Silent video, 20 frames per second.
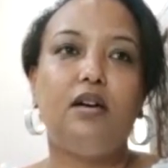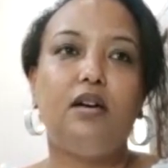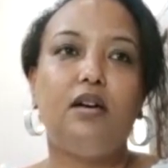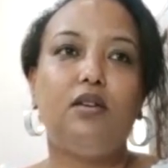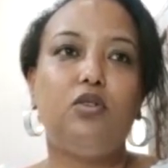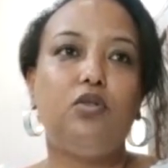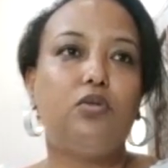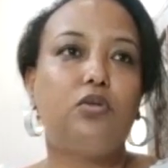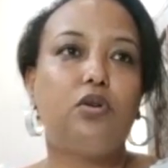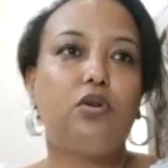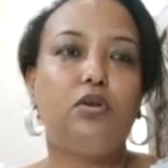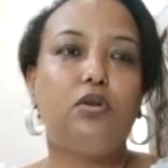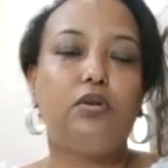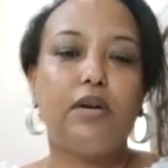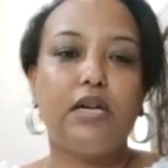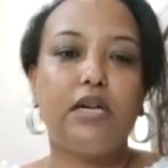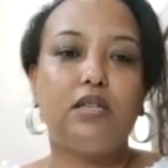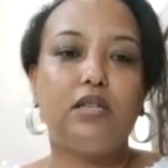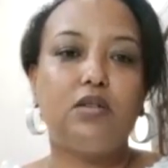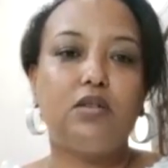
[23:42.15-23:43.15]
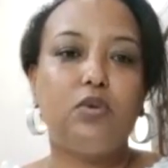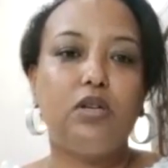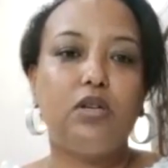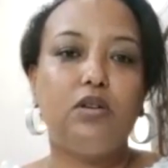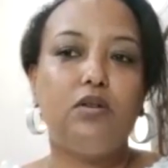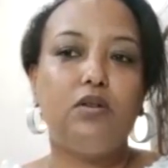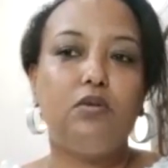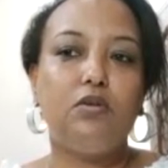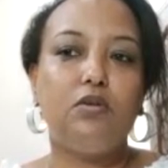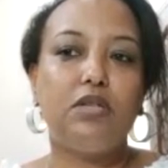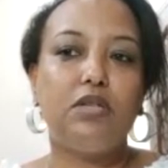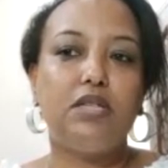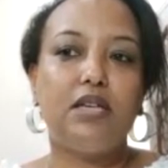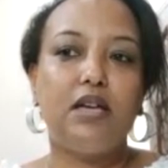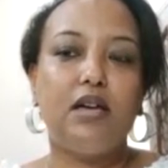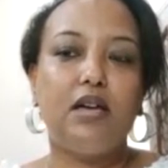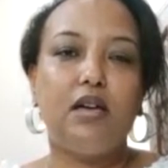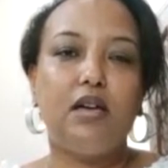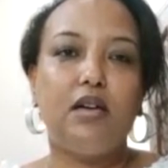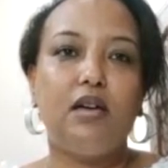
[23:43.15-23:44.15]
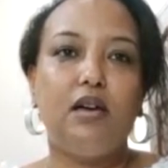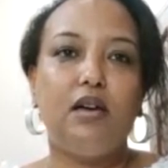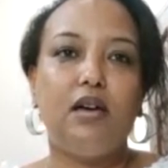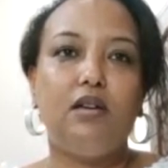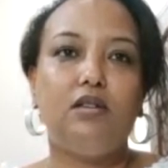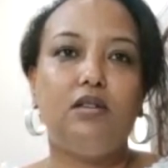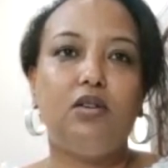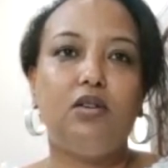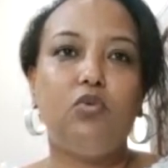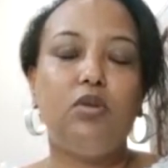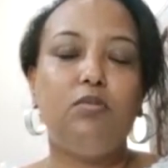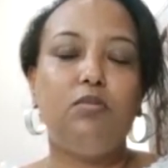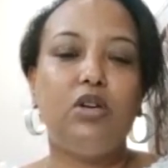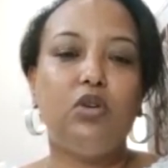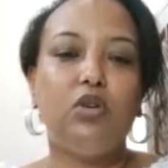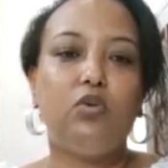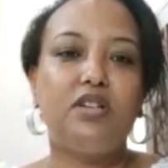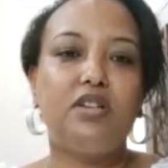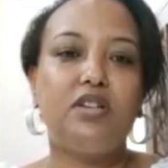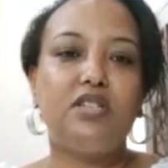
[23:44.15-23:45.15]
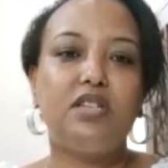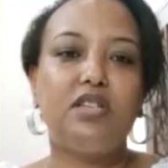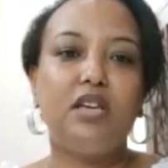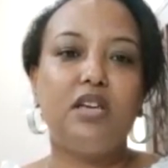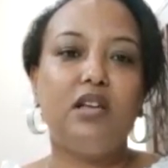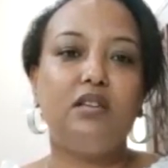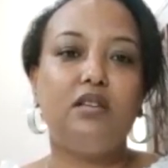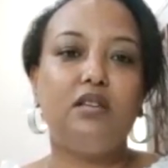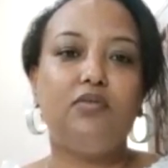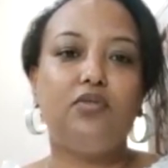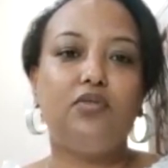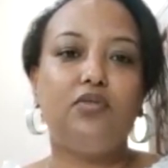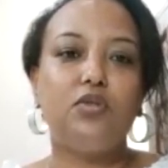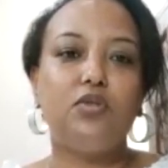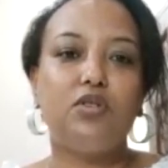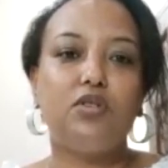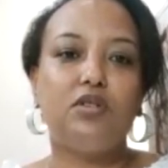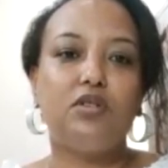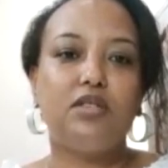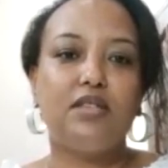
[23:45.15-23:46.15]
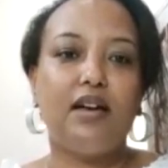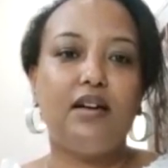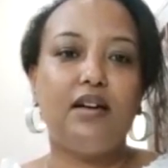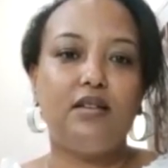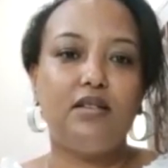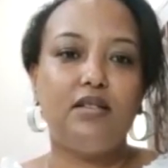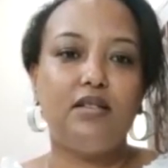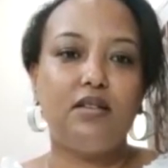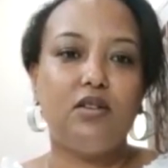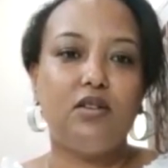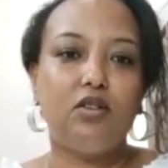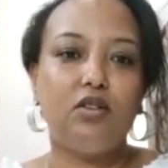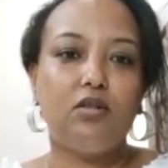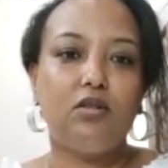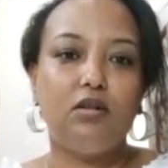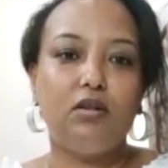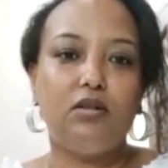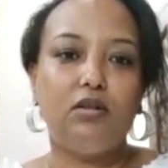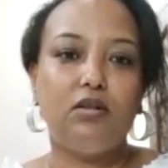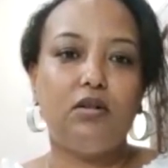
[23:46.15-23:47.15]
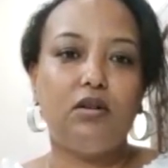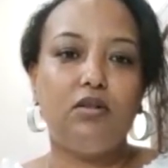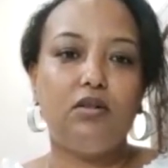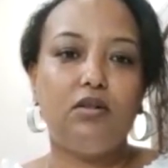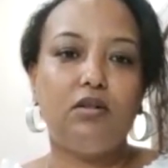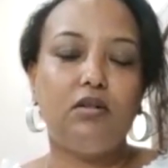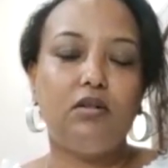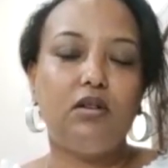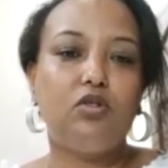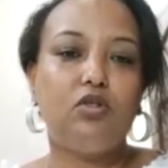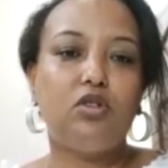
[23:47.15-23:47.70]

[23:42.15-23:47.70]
You're correct when you say the women who are selling the food stands on the you know,